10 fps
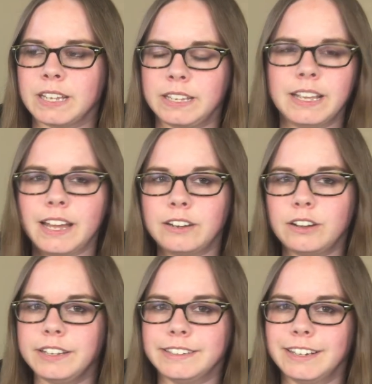Yeah, no,
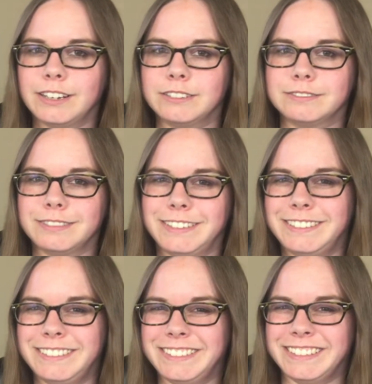you don't.
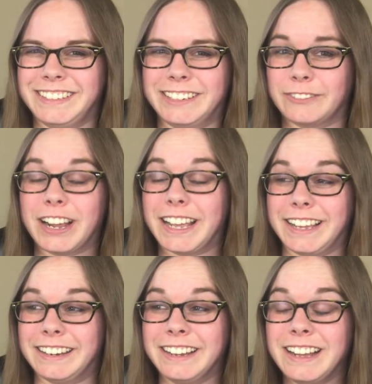You're
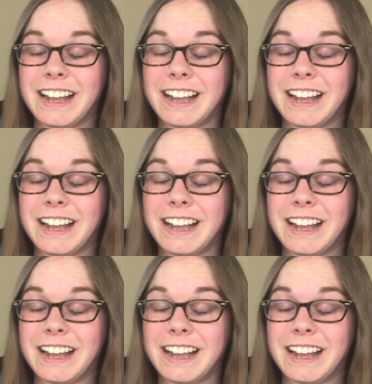right.